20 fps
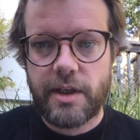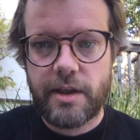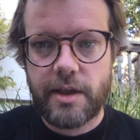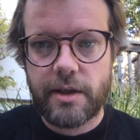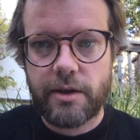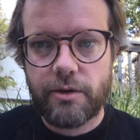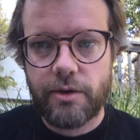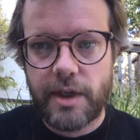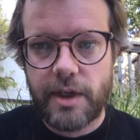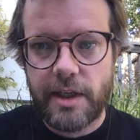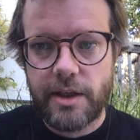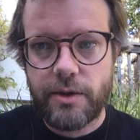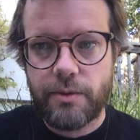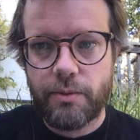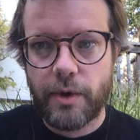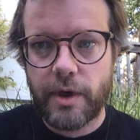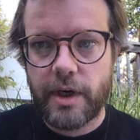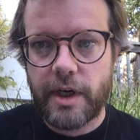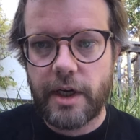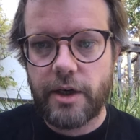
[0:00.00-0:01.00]
that contains
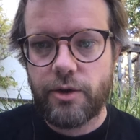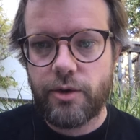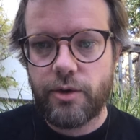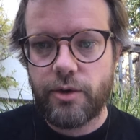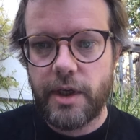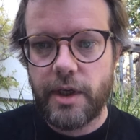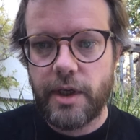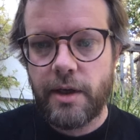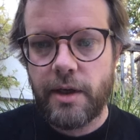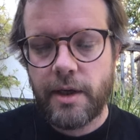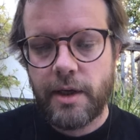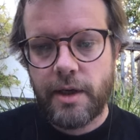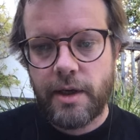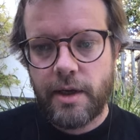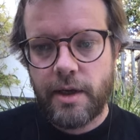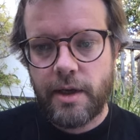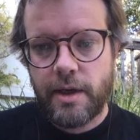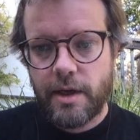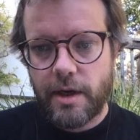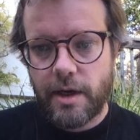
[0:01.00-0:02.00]
one entry
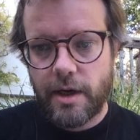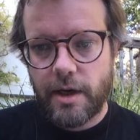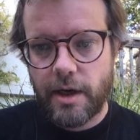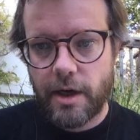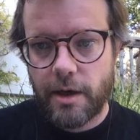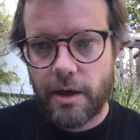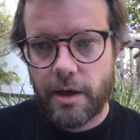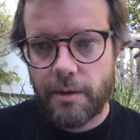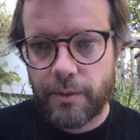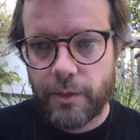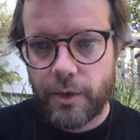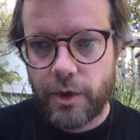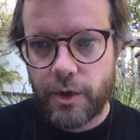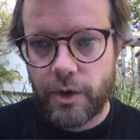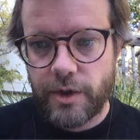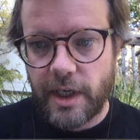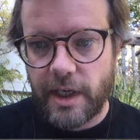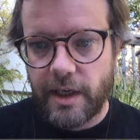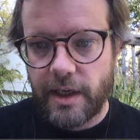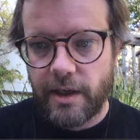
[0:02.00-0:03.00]

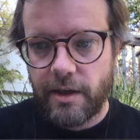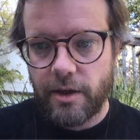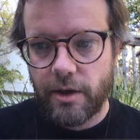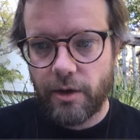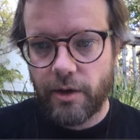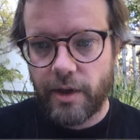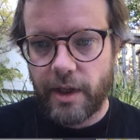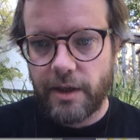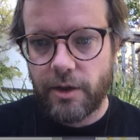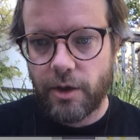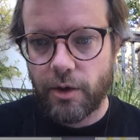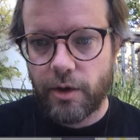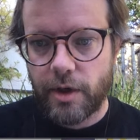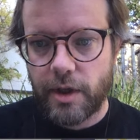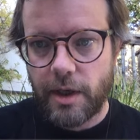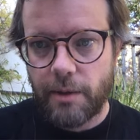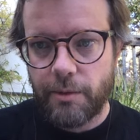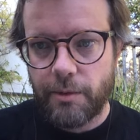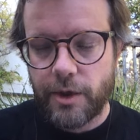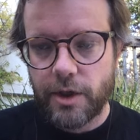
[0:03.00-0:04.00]
containing, that token
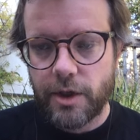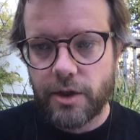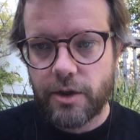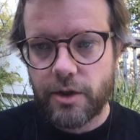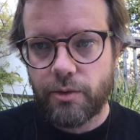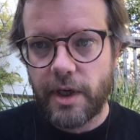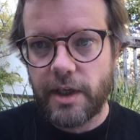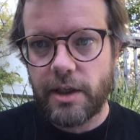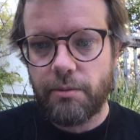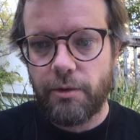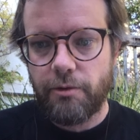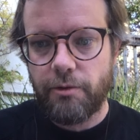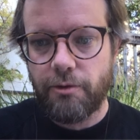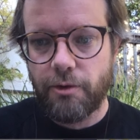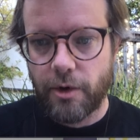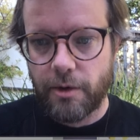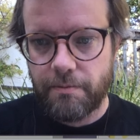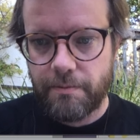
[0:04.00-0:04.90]
that we just created before.